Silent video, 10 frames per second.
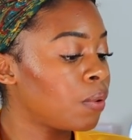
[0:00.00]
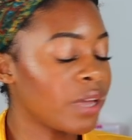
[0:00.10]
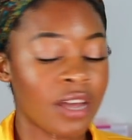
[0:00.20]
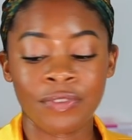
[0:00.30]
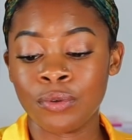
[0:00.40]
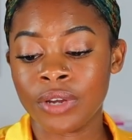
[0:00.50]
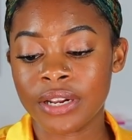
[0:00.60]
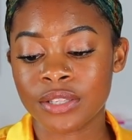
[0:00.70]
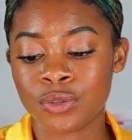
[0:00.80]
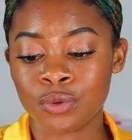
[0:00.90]
if you
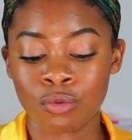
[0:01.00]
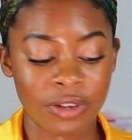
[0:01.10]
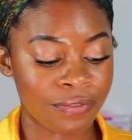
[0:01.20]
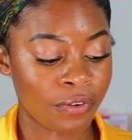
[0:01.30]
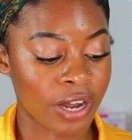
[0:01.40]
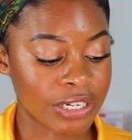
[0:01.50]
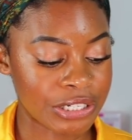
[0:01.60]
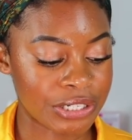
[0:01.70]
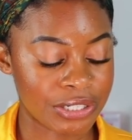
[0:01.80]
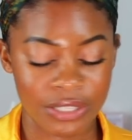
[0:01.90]
needed to refresh
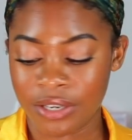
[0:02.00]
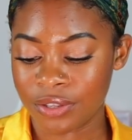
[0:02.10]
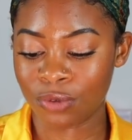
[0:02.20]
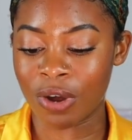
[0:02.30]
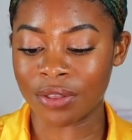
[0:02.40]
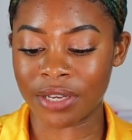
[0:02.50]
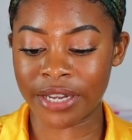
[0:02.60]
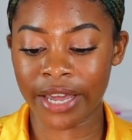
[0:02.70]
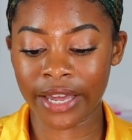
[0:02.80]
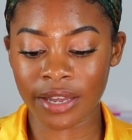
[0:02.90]
throughout the
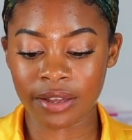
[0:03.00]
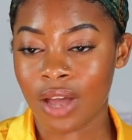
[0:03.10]
day.